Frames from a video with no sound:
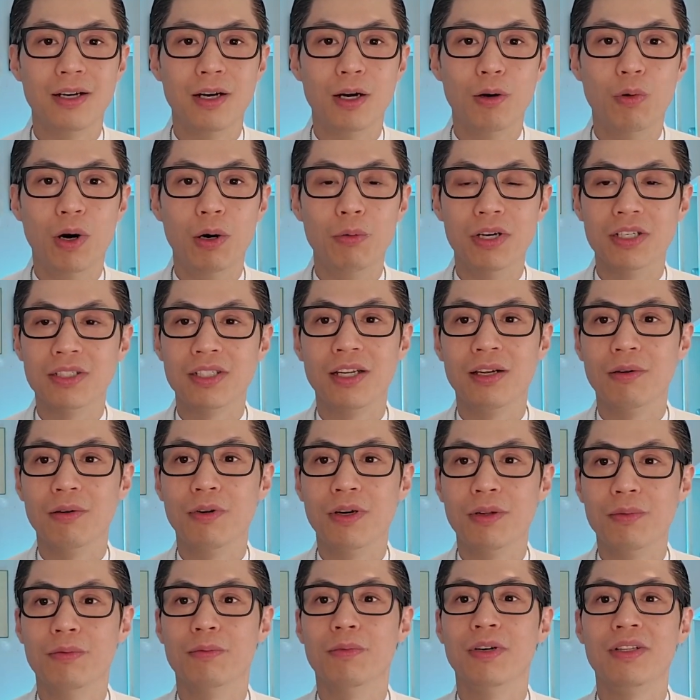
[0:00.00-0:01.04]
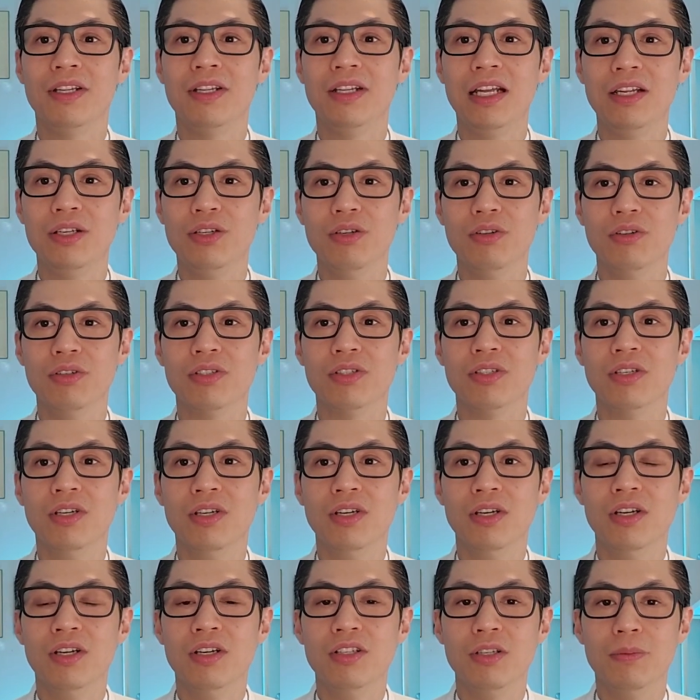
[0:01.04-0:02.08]
What was it? What did they use
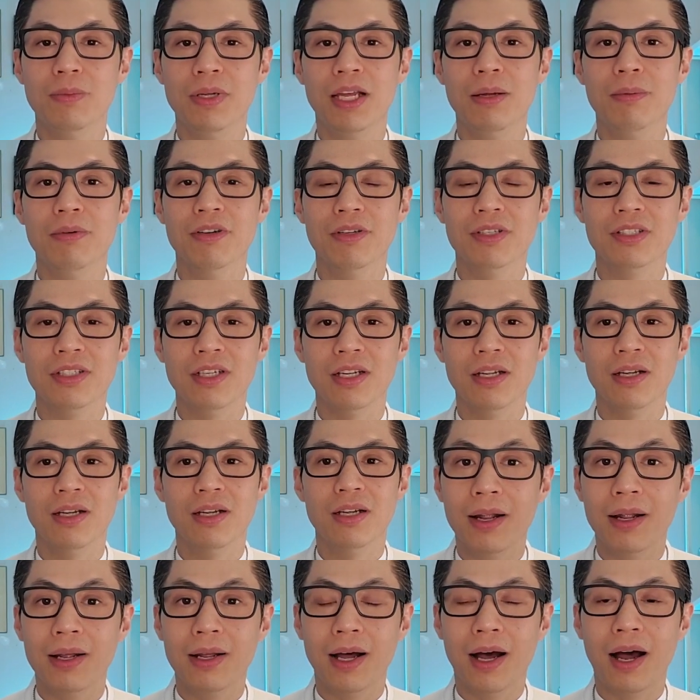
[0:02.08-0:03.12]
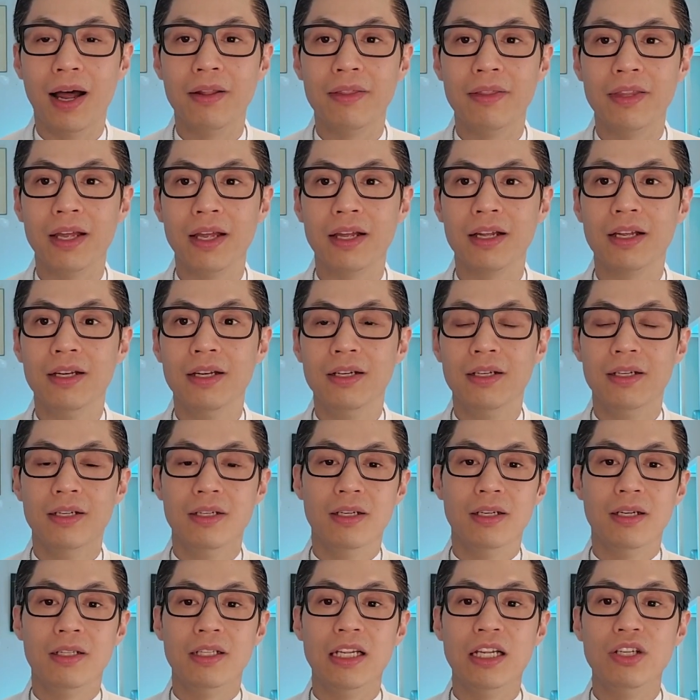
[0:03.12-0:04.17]
to be able to see? I think
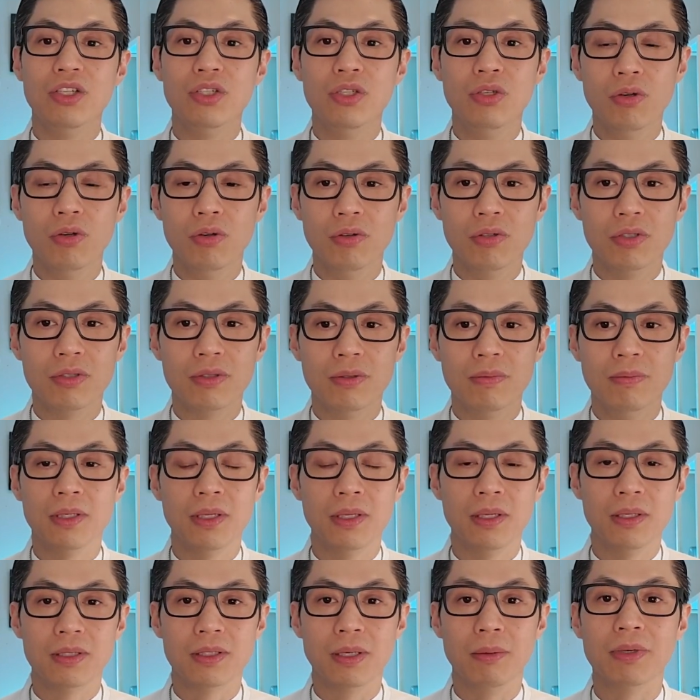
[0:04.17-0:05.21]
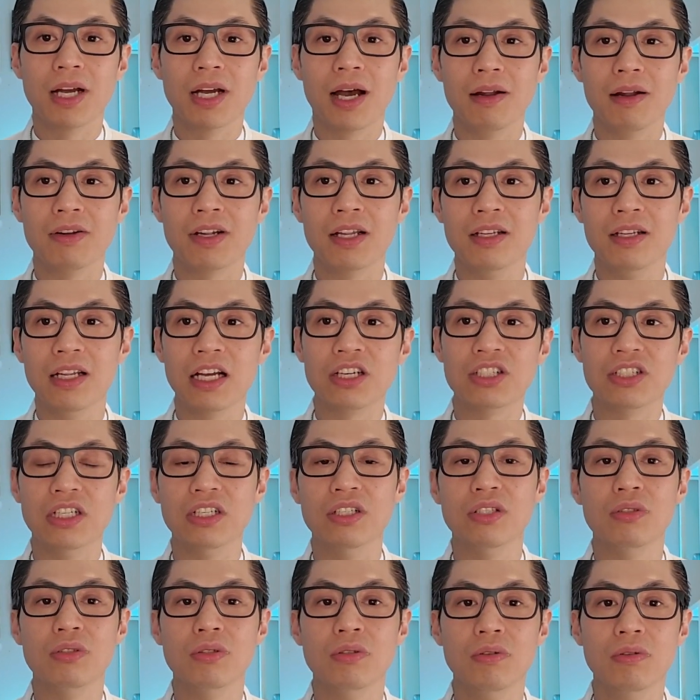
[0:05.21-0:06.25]
they use some kind of connection
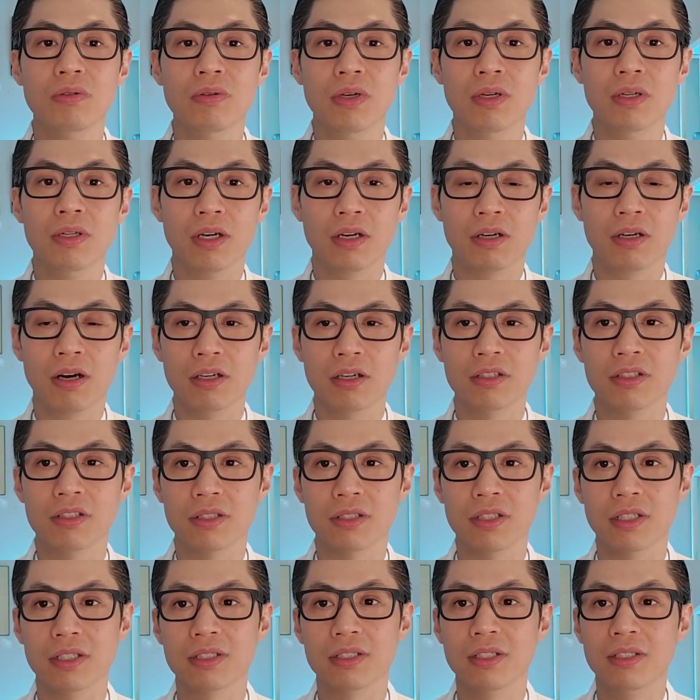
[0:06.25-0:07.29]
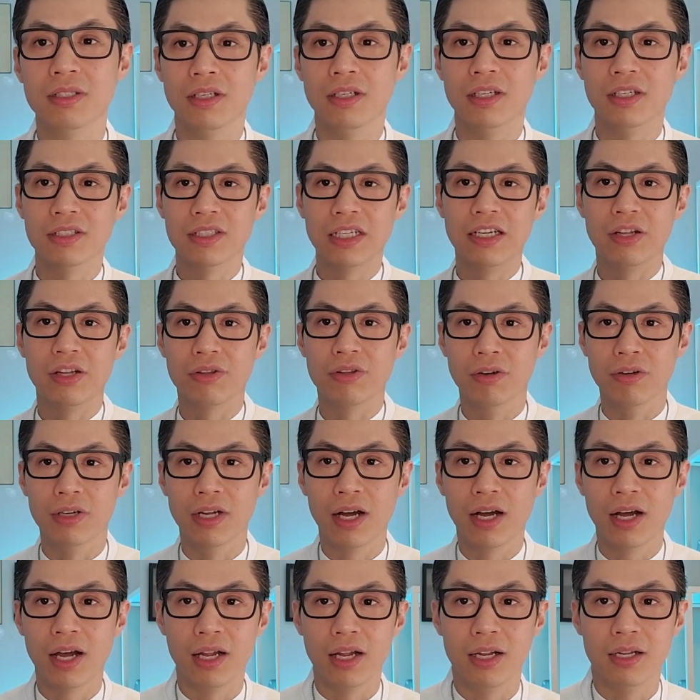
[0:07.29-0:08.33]
to their consciousness. You can say the third
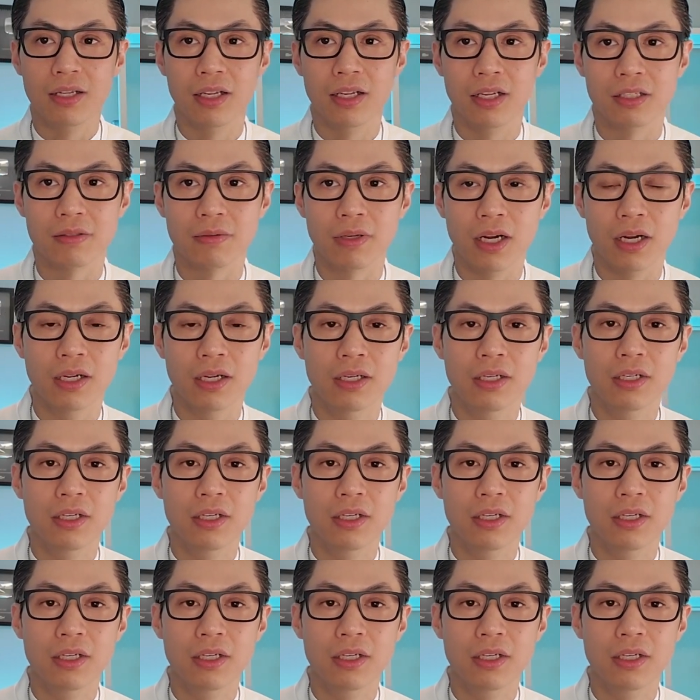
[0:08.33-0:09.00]
eye. That's right.